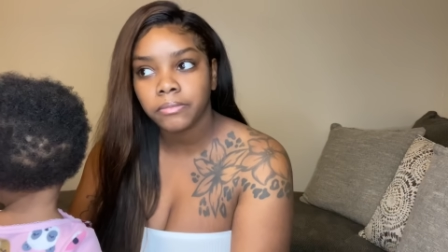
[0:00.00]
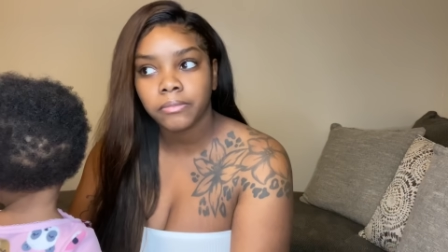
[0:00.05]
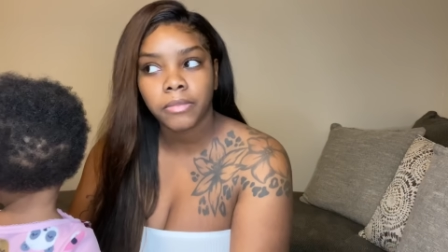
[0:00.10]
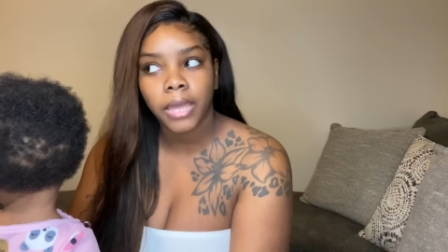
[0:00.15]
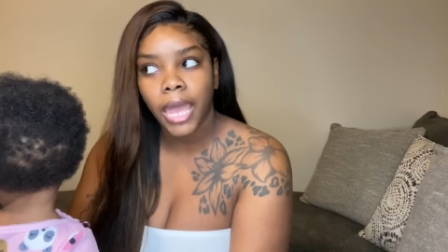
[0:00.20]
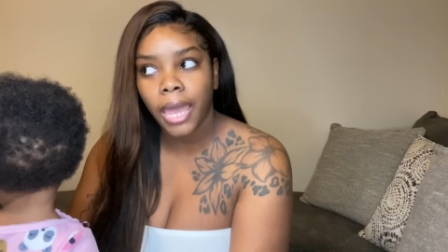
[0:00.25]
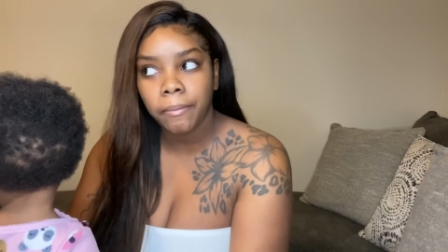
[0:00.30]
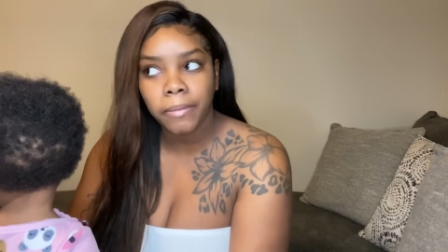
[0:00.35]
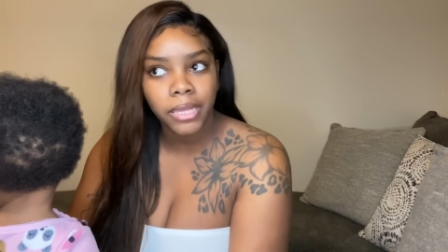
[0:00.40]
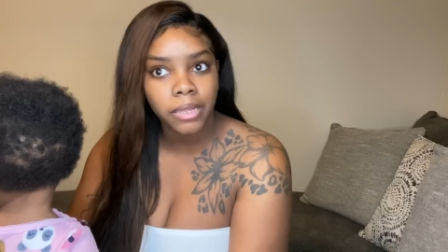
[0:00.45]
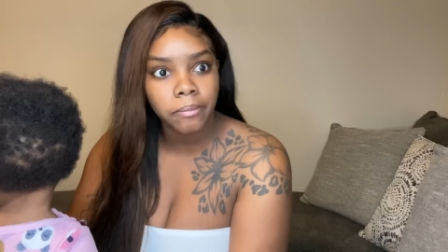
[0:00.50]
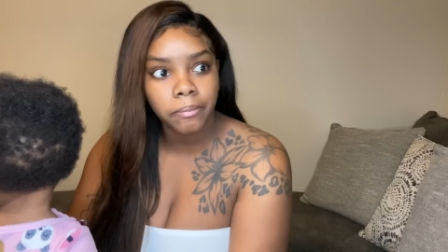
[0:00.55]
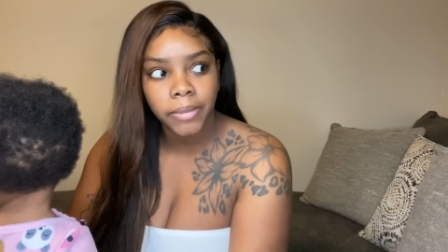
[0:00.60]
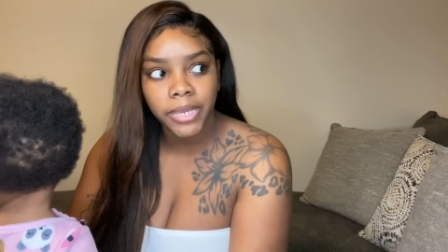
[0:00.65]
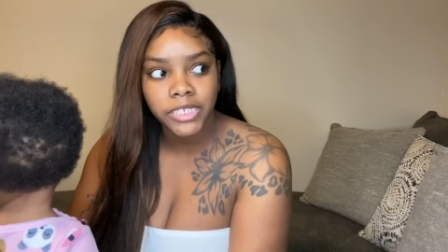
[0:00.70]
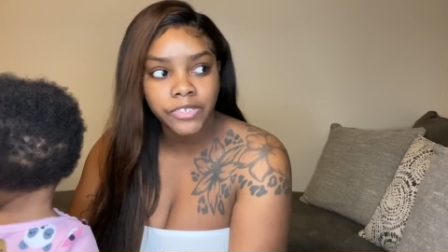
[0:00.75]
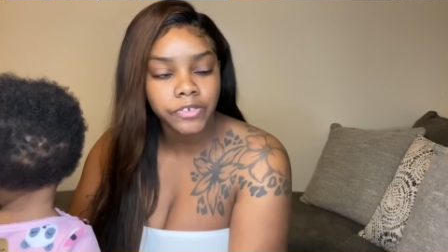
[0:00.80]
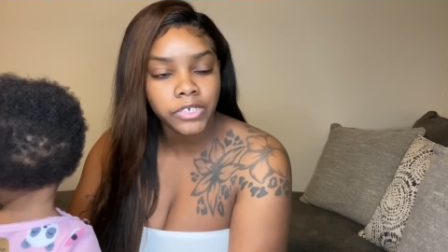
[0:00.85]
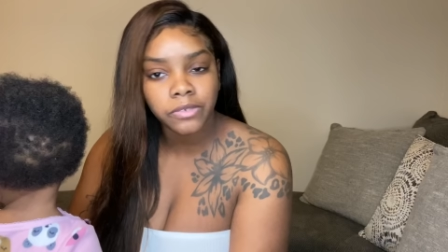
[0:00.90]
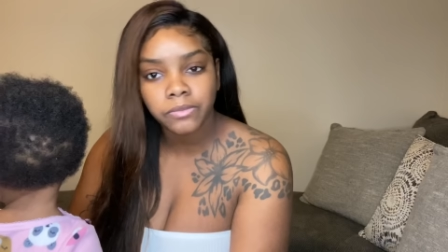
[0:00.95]
I've been
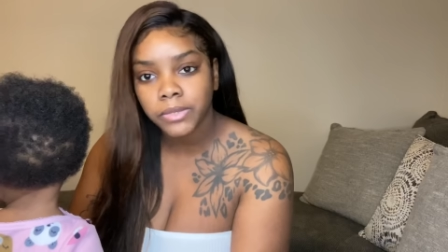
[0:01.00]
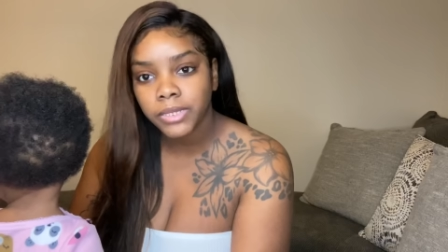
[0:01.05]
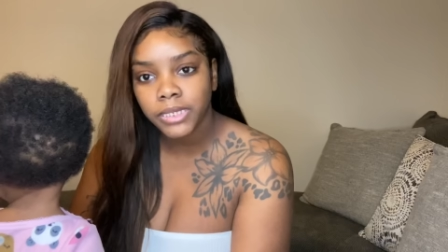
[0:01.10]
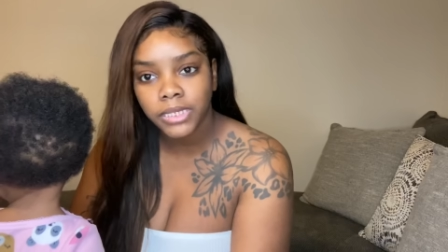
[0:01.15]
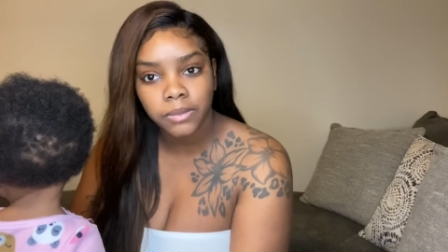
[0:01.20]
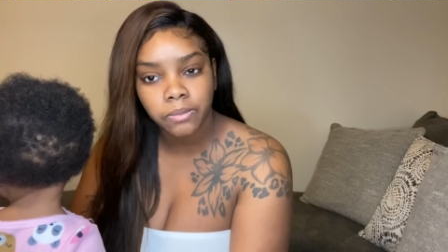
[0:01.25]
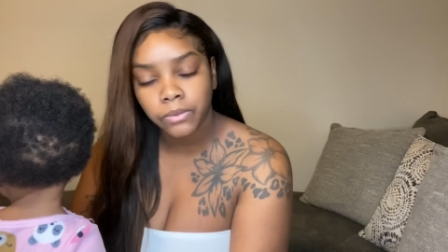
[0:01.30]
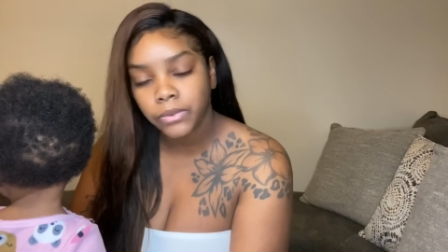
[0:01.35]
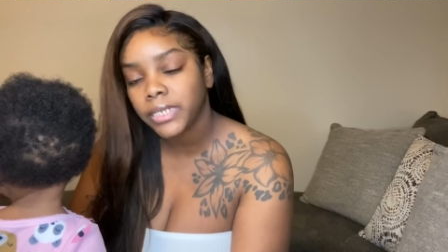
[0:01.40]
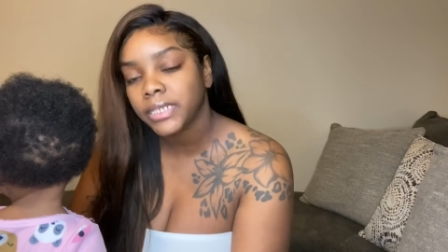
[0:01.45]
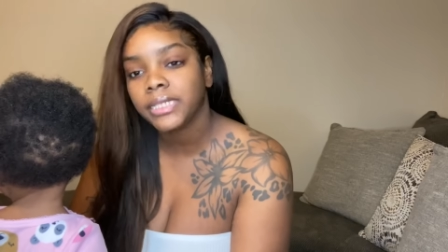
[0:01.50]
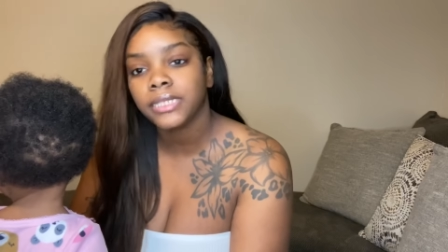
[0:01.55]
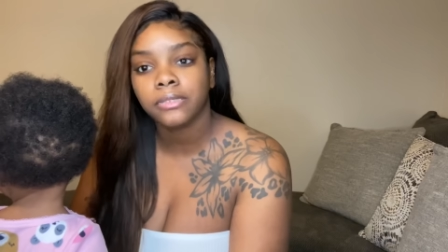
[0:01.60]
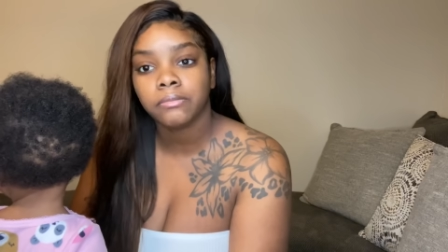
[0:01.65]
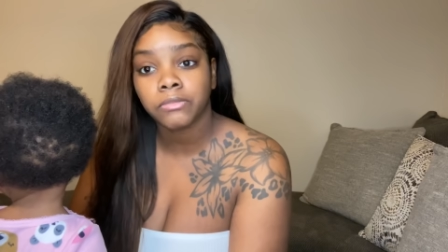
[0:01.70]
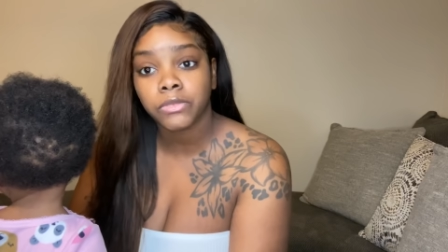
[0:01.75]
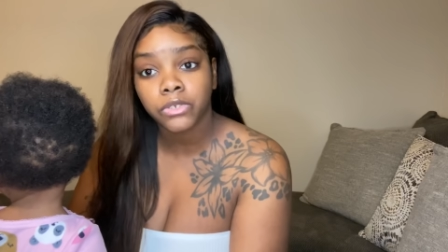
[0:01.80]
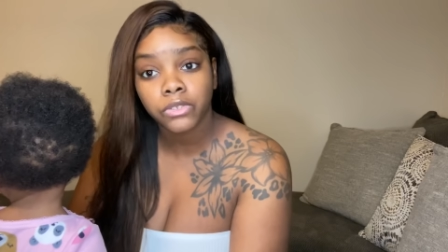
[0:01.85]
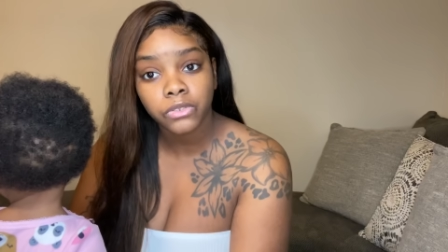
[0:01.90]
best friends with this boy since middle